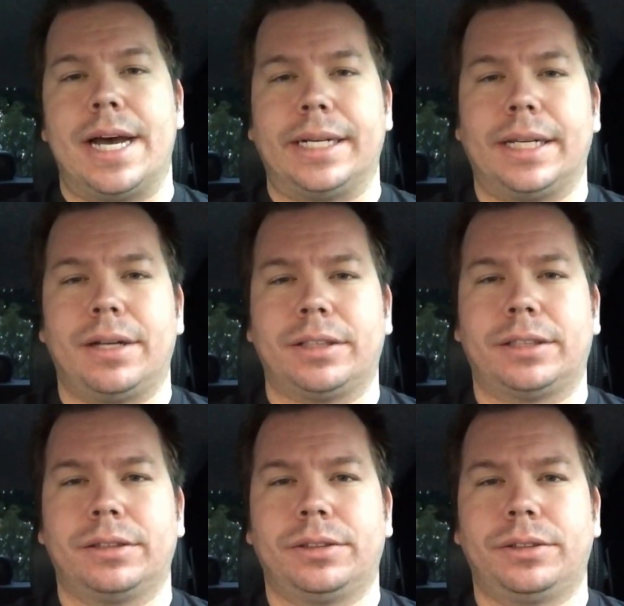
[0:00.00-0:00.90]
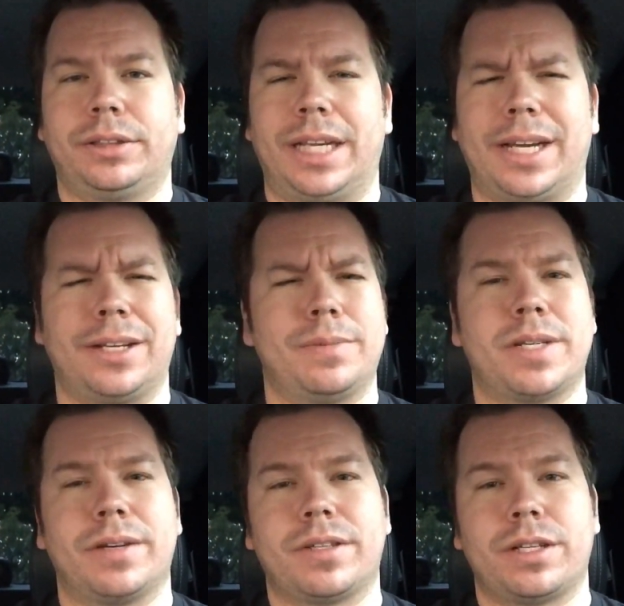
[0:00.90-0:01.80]
can also take care of
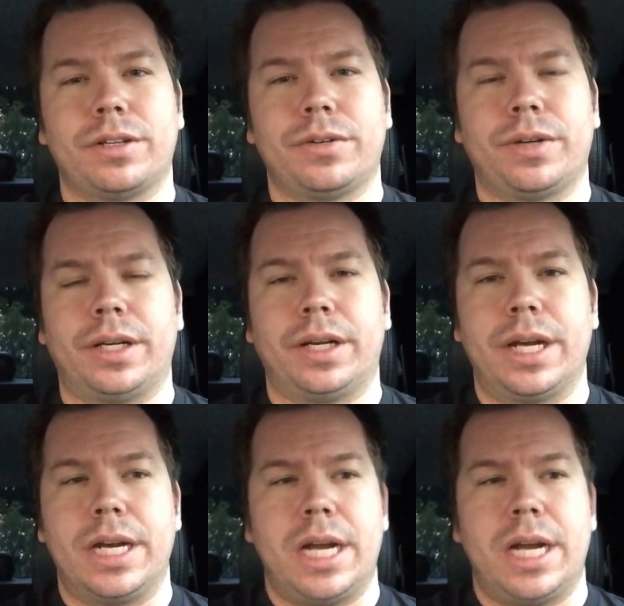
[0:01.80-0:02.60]
themselves too, and